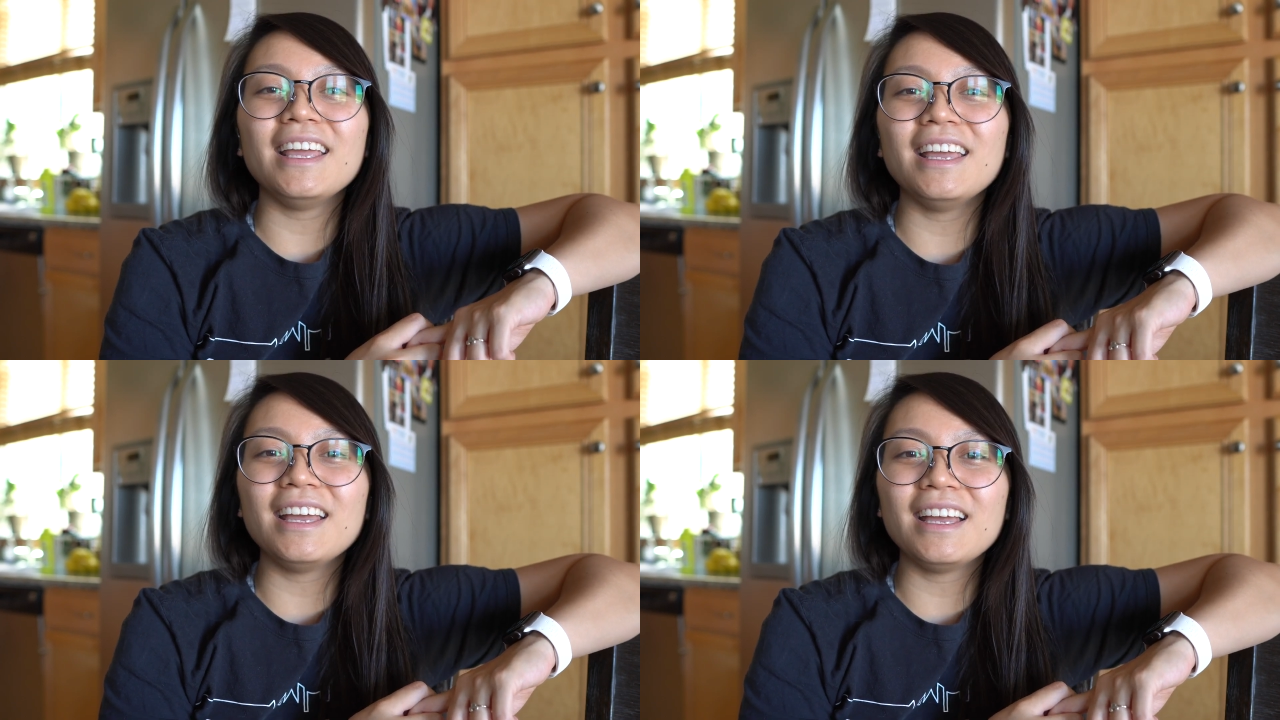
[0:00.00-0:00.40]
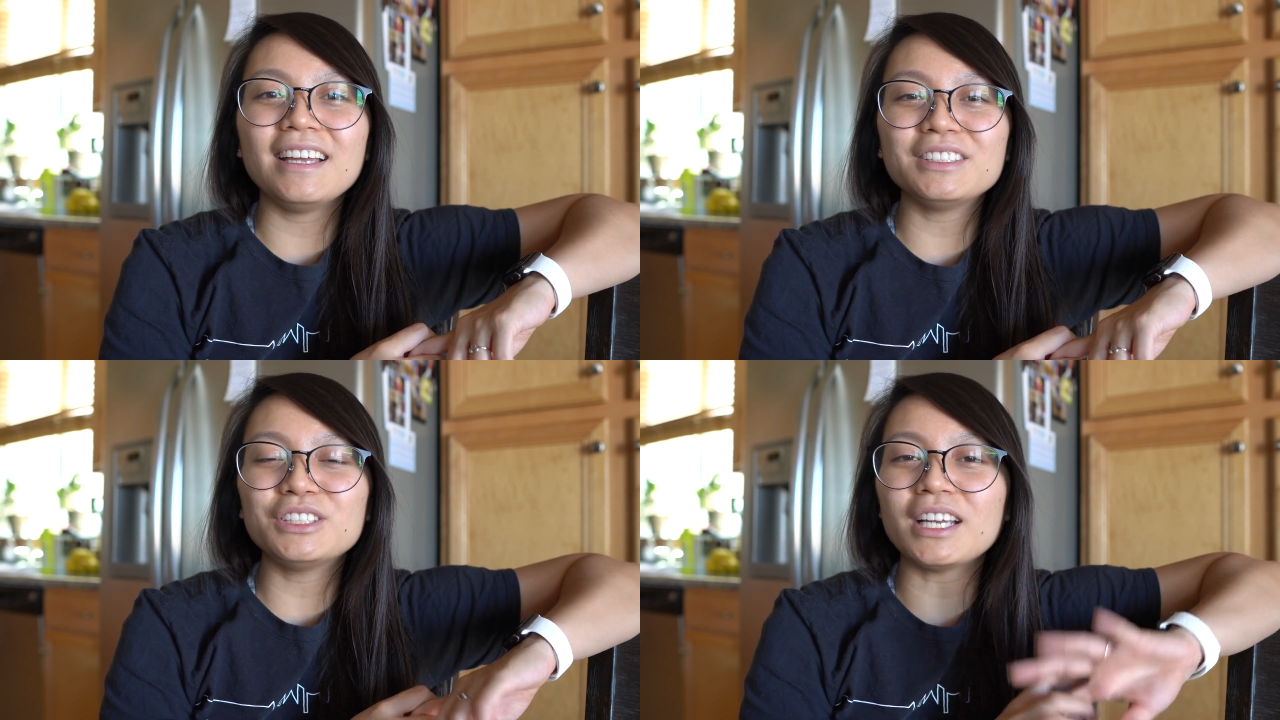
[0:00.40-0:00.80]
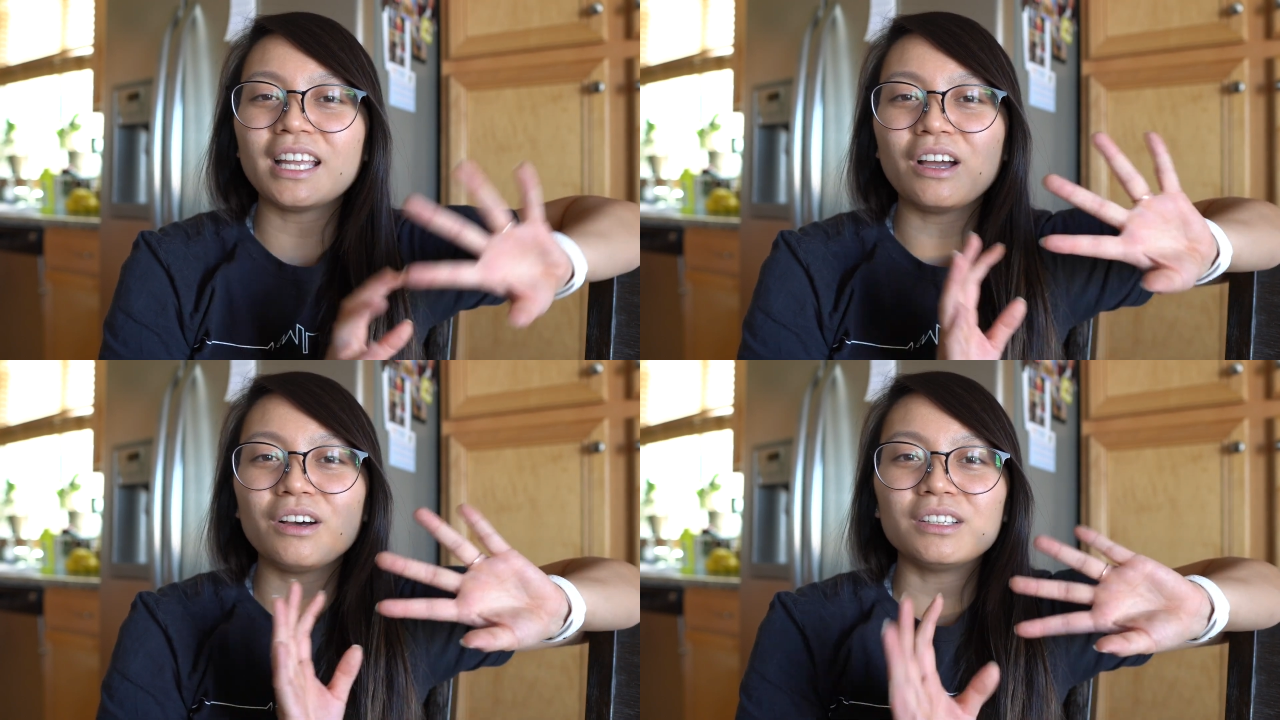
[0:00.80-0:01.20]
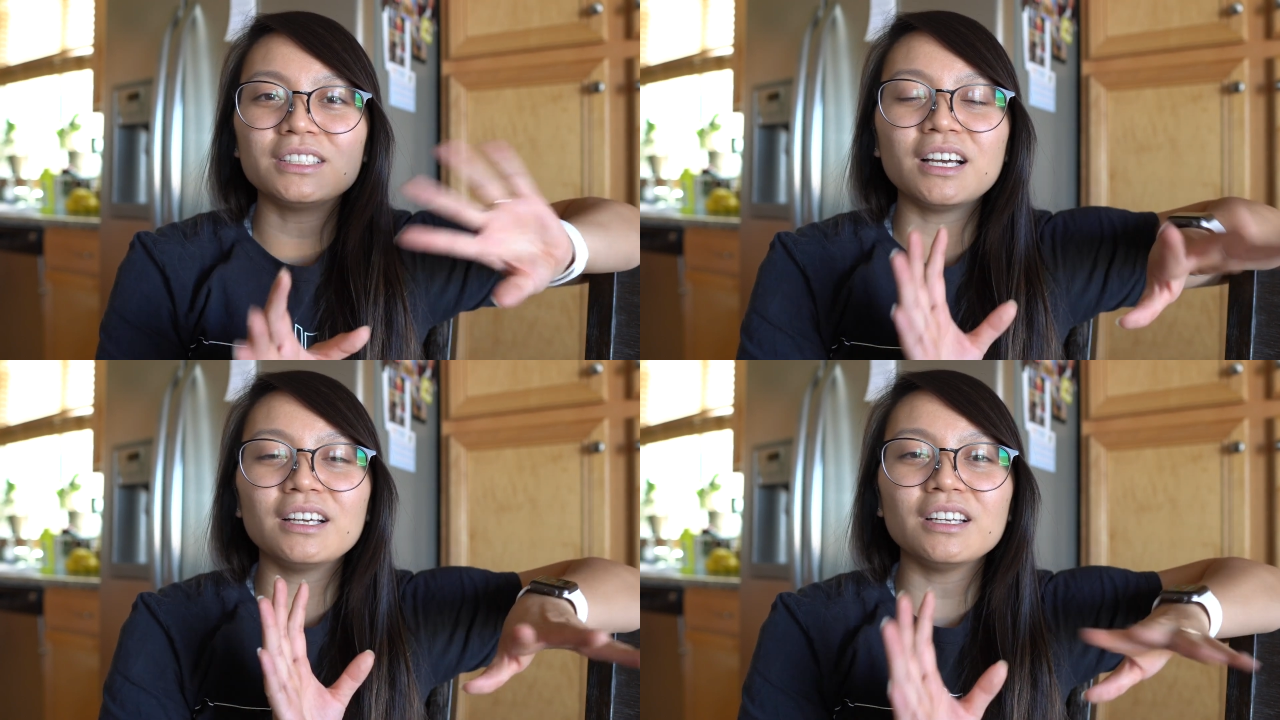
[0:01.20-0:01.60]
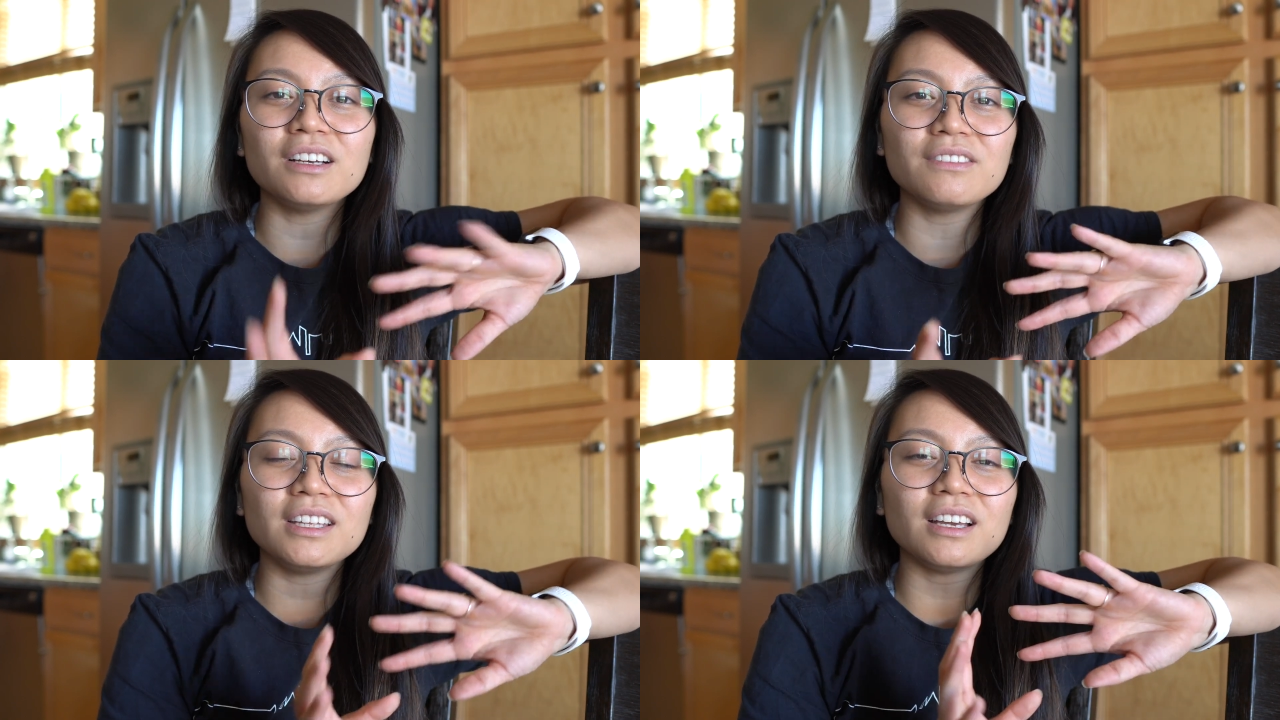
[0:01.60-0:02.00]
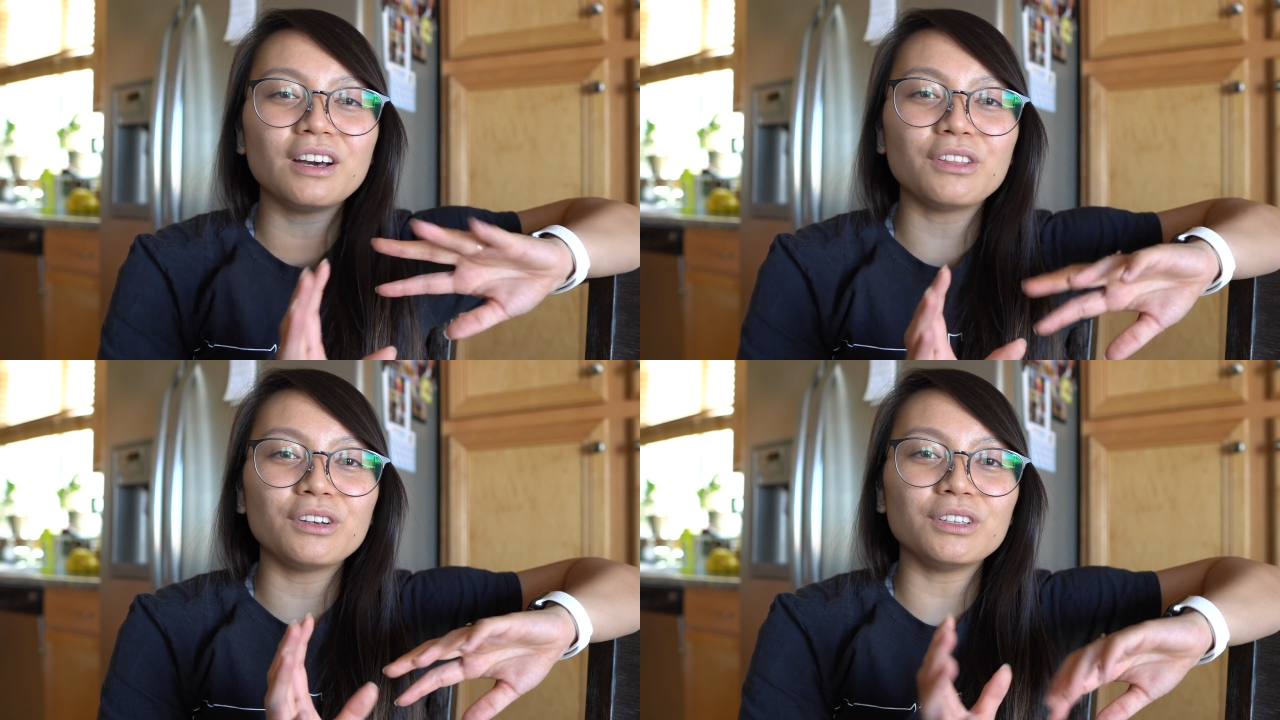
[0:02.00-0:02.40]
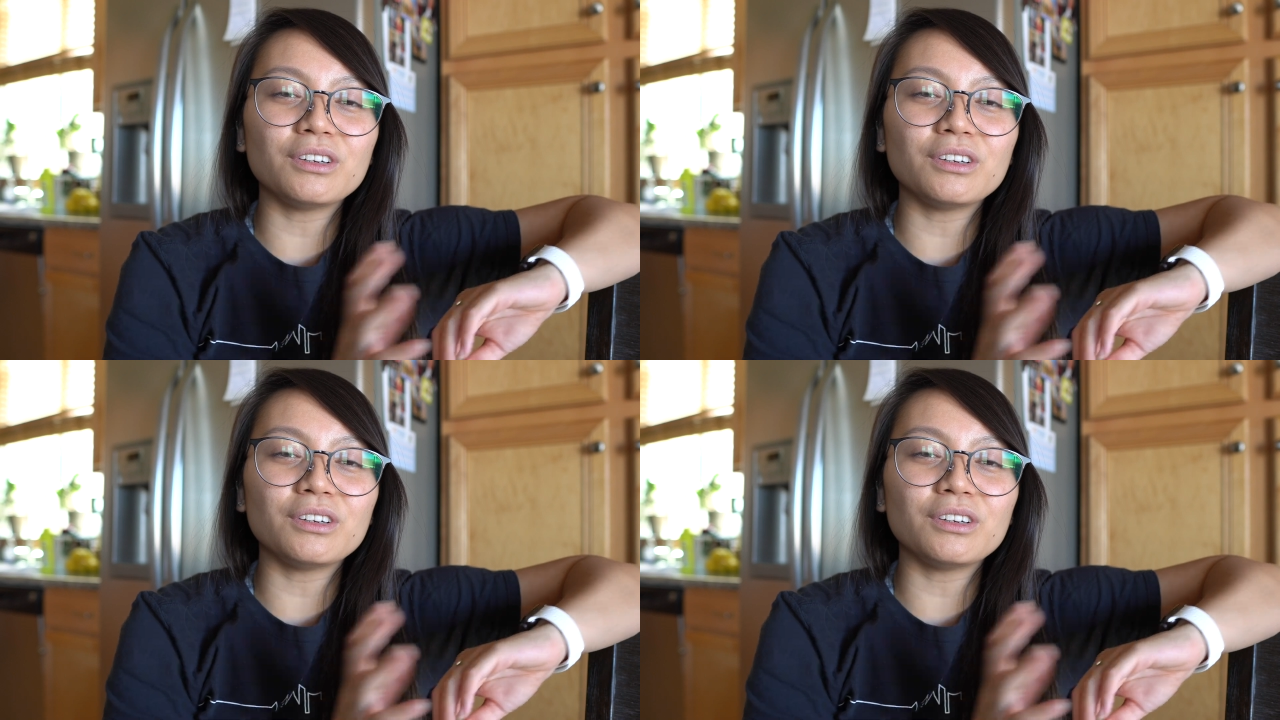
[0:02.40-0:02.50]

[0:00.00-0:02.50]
and check out a ton of the other